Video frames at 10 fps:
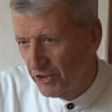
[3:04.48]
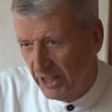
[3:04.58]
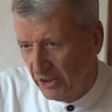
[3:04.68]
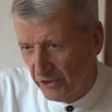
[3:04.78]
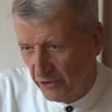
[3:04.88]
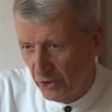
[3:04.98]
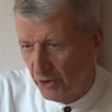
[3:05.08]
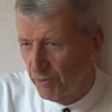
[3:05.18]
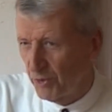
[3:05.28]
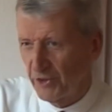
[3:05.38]

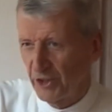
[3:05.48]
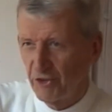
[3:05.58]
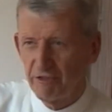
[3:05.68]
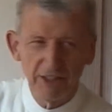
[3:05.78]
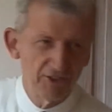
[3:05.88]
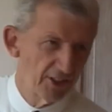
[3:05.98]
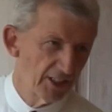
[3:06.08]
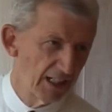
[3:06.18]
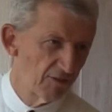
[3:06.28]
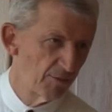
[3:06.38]
transform all those
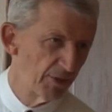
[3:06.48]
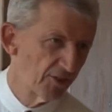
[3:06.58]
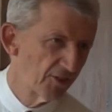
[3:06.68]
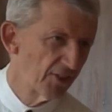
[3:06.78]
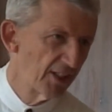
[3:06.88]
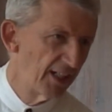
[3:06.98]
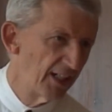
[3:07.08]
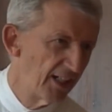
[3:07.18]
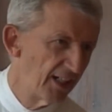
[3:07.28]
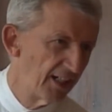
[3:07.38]
wretched governments
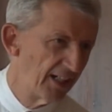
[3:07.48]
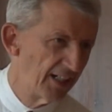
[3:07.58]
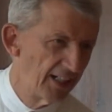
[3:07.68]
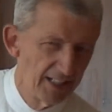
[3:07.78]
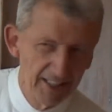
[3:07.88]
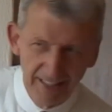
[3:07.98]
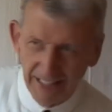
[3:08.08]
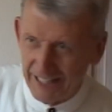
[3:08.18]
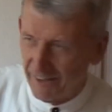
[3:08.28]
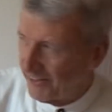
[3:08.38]
uh, uh,
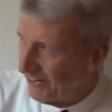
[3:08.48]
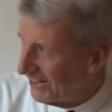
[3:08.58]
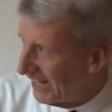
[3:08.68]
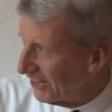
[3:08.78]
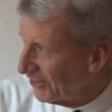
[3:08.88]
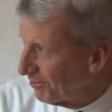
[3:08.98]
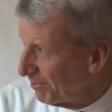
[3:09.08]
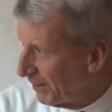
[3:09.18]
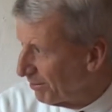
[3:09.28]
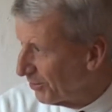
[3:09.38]
out there, enlighten
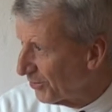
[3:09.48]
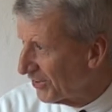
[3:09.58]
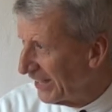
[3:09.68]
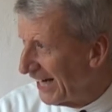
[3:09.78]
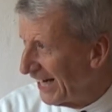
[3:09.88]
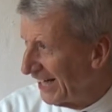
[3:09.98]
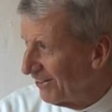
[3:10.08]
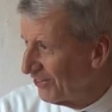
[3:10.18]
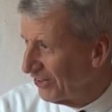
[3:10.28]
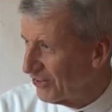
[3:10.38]
people's
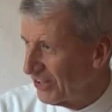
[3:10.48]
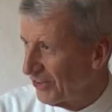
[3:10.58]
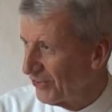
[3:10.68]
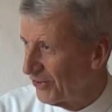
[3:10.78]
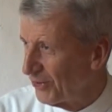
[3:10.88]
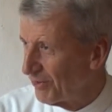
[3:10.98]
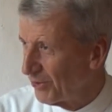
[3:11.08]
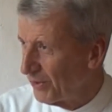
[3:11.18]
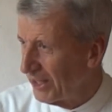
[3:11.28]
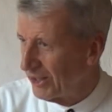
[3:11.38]
lives and transform
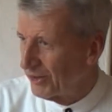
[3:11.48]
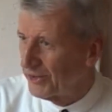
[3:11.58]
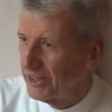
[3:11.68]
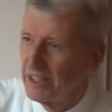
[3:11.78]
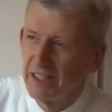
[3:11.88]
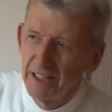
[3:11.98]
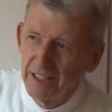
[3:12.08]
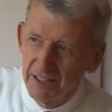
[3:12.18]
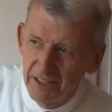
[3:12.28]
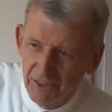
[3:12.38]
the world.
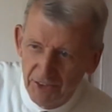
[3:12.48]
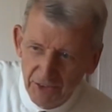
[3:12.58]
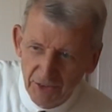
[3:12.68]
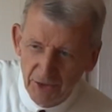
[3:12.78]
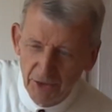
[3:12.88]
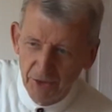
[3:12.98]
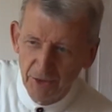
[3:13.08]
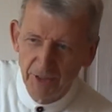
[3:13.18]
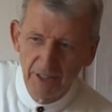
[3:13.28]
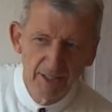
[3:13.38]
This is
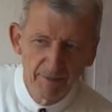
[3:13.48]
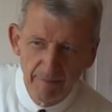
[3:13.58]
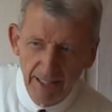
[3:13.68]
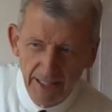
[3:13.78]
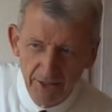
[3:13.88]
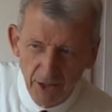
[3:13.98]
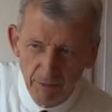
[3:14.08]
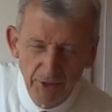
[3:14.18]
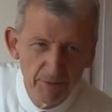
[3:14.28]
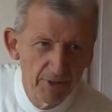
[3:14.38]
called mad
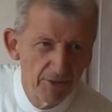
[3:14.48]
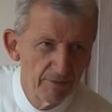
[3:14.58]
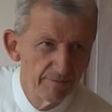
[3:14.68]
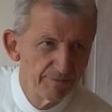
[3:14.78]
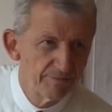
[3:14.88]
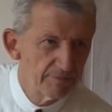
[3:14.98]
optimism.